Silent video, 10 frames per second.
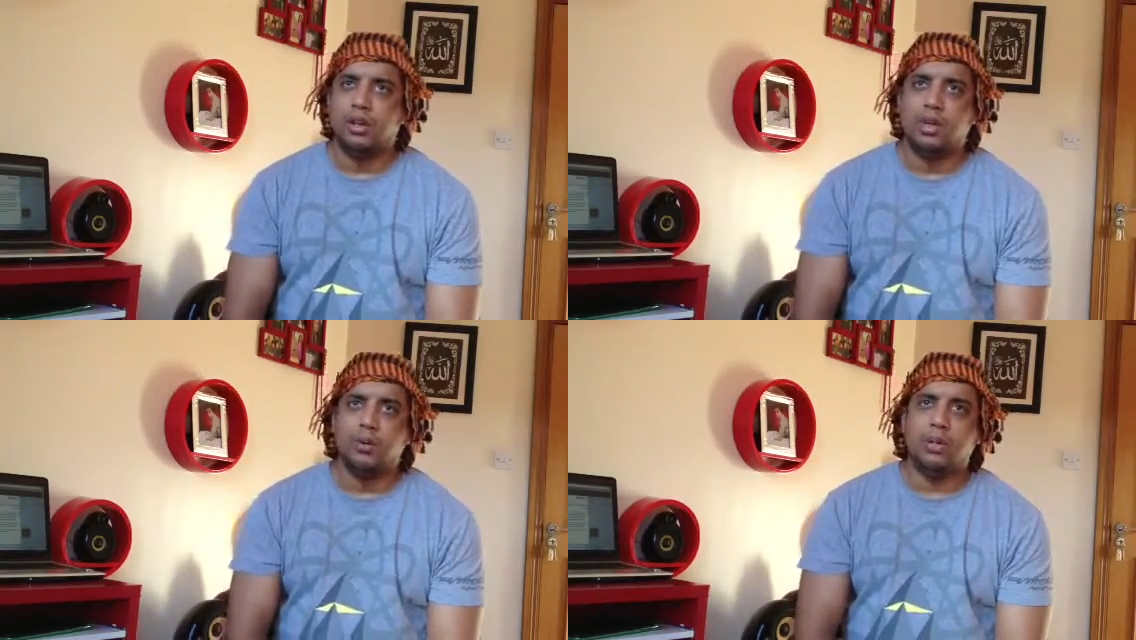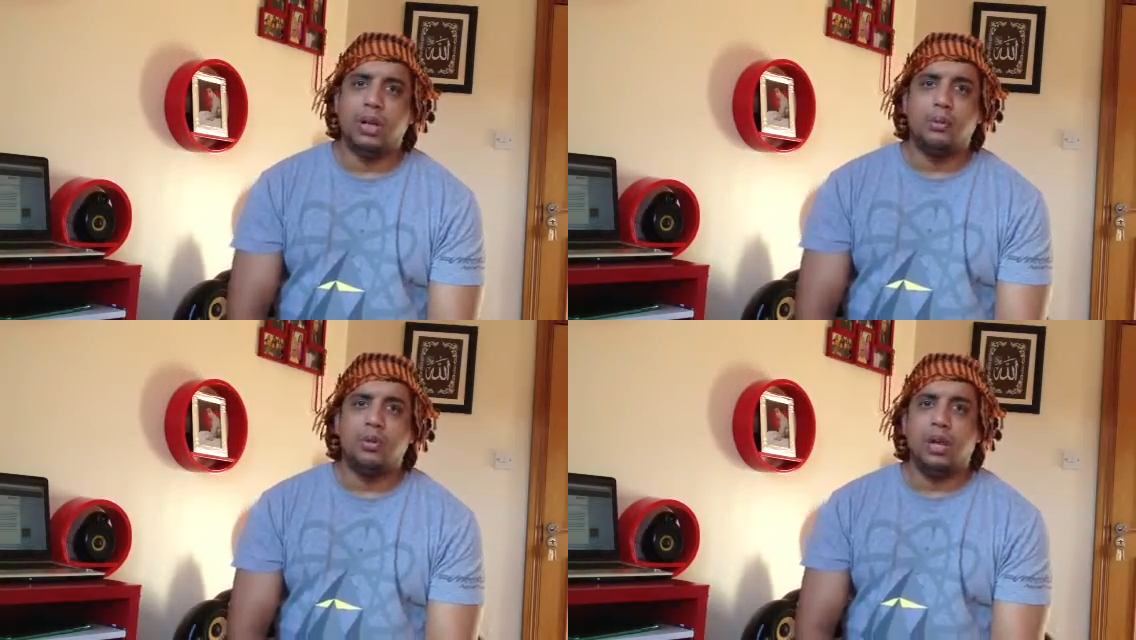Now, when it
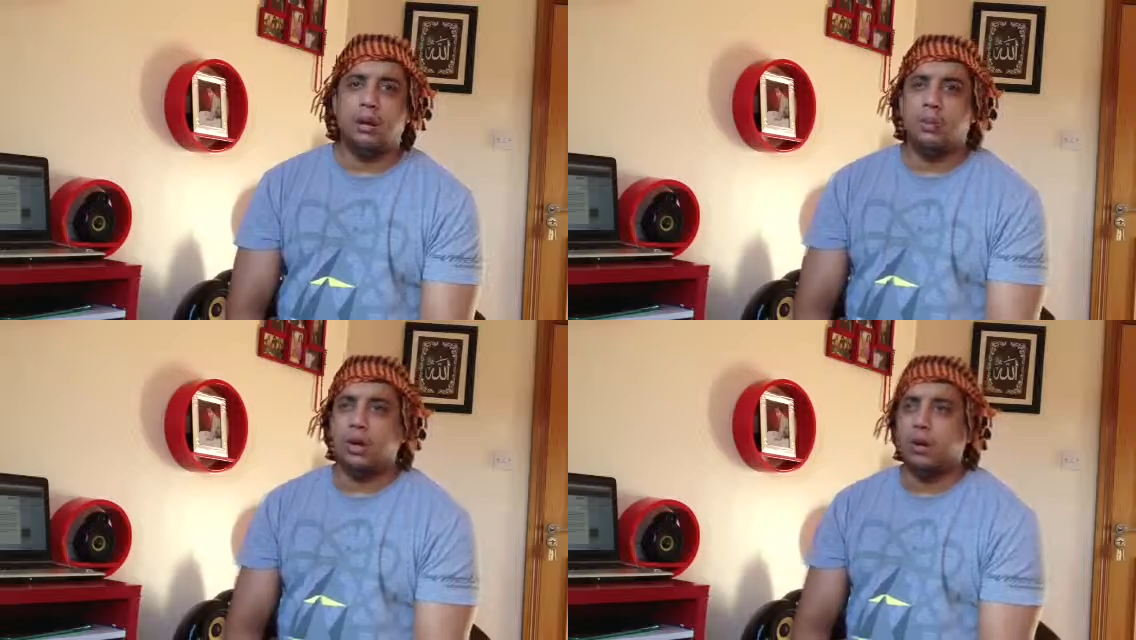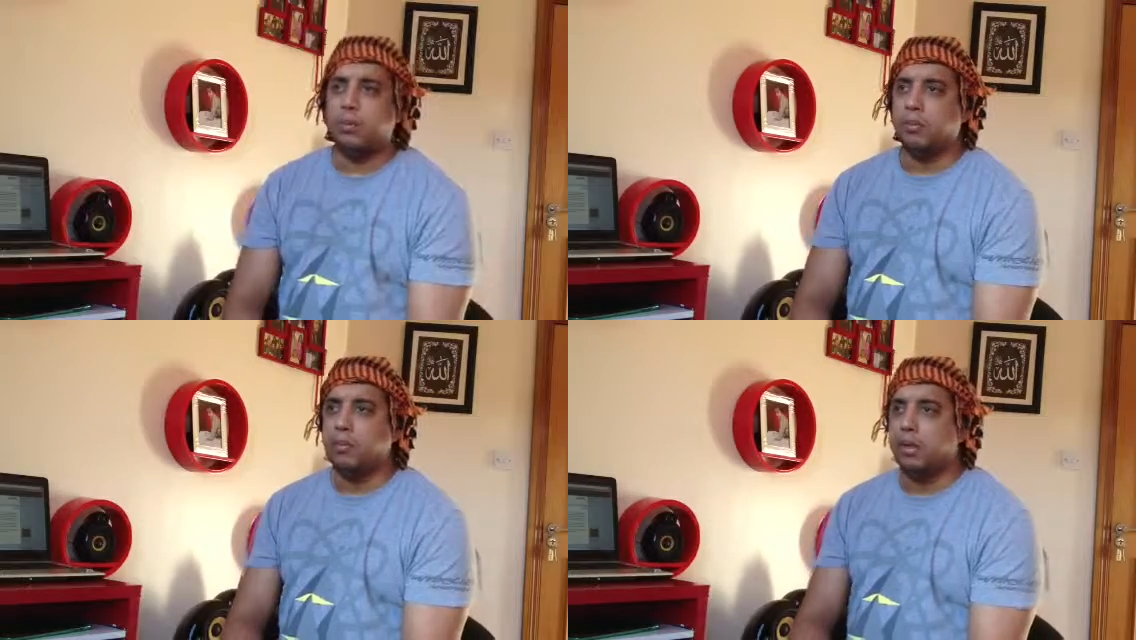came to
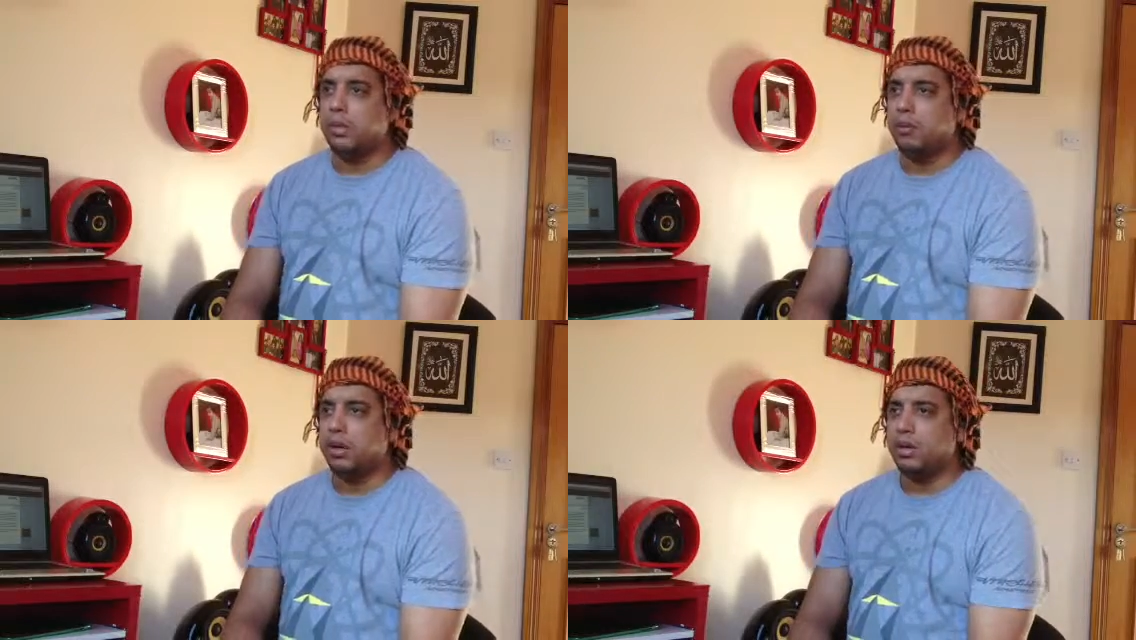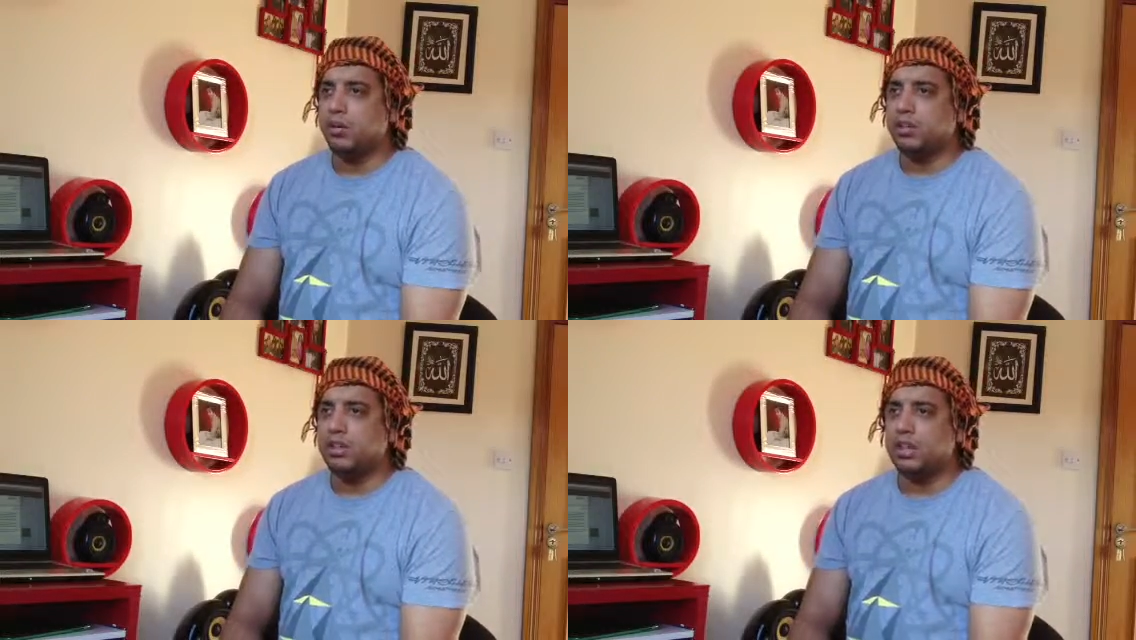Abraham
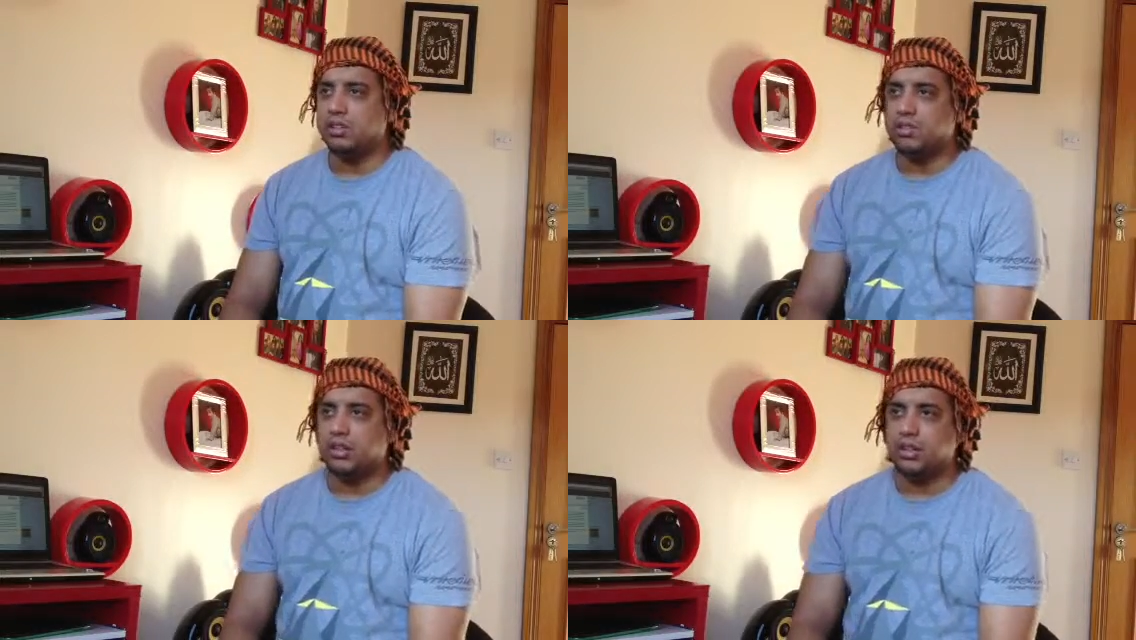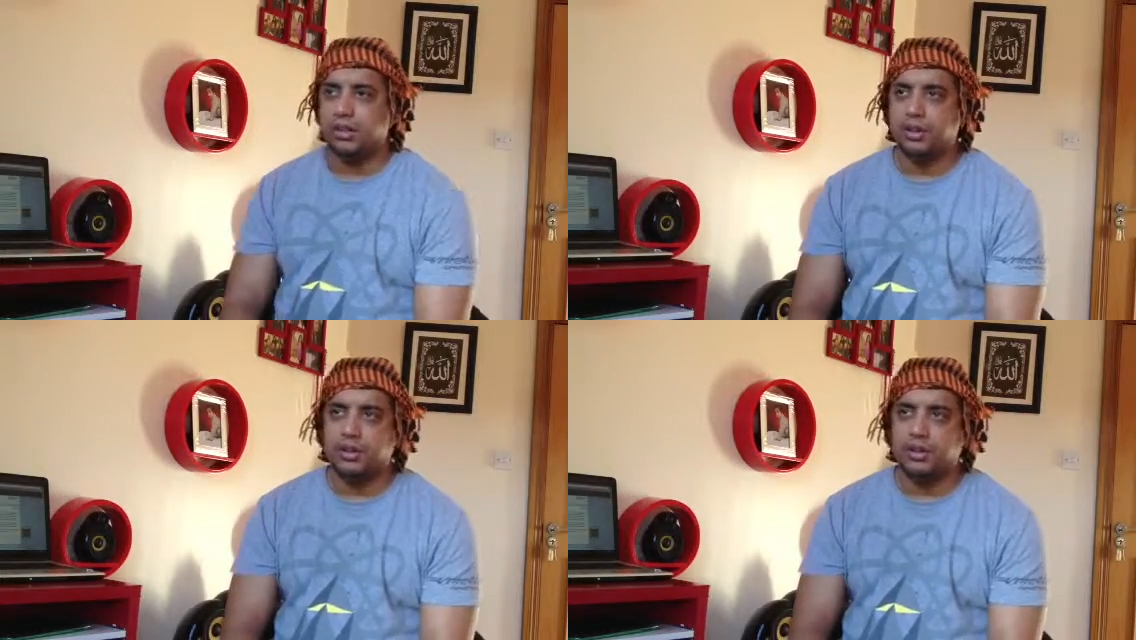was tested,